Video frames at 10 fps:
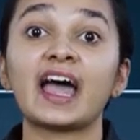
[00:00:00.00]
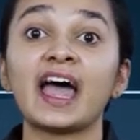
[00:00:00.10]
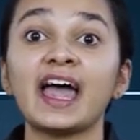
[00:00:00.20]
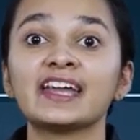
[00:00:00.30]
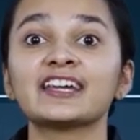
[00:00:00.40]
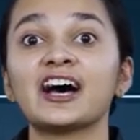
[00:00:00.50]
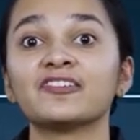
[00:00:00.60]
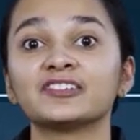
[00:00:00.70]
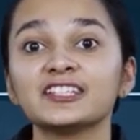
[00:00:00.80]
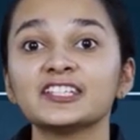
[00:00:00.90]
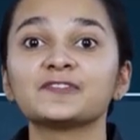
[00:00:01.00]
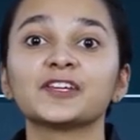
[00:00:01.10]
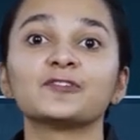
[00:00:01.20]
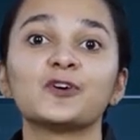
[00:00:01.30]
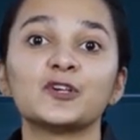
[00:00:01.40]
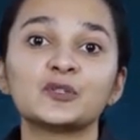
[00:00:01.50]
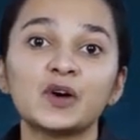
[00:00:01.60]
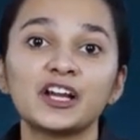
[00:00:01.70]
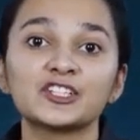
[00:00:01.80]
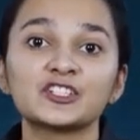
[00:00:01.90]
And after this, we have
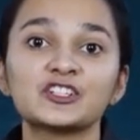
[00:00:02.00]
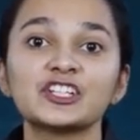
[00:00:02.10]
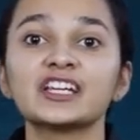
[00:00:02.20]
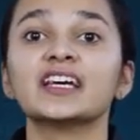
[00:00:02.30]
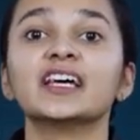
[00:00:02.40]
also understood